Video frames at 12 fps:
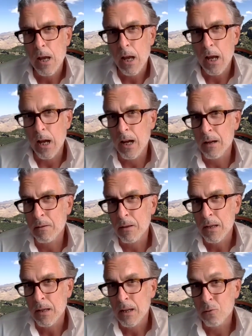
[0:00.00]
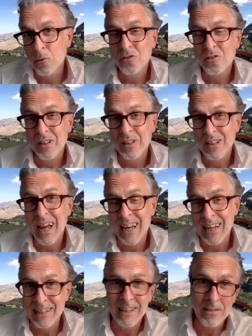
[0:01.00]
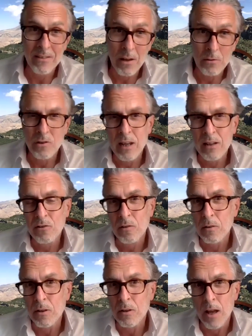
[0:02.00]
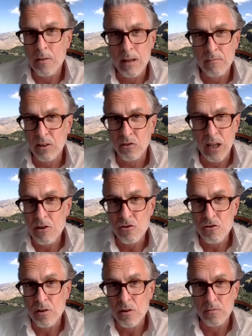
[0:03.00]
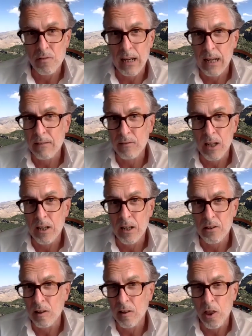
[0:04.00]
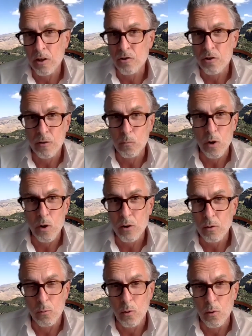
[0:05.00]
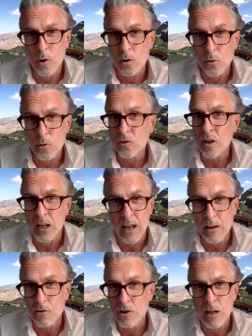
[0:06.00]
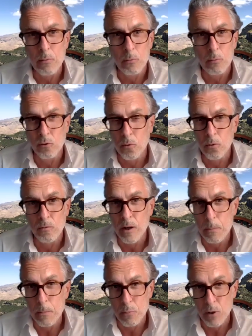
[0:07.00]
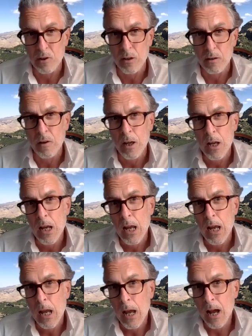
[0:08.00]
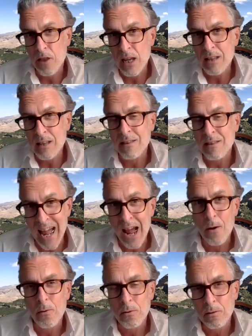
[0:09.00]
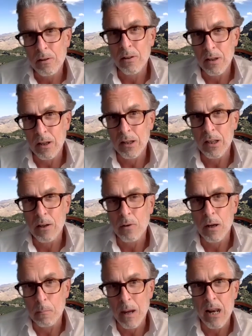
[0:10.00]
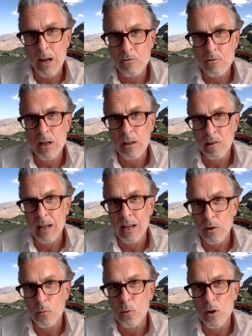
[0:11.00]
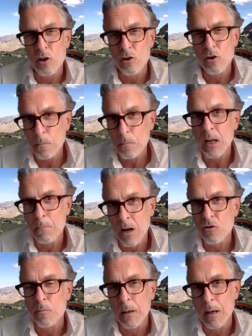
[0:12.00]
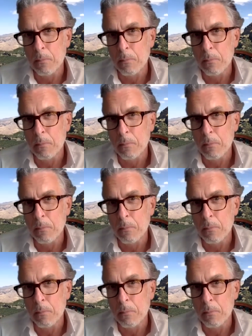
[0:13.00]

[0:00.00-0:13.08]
Of course, in those days, the investigation of encephalitis lethargica and what caused it and how to treat it was all very primitive. I think now, you know, about 100 years later, we should be in a much better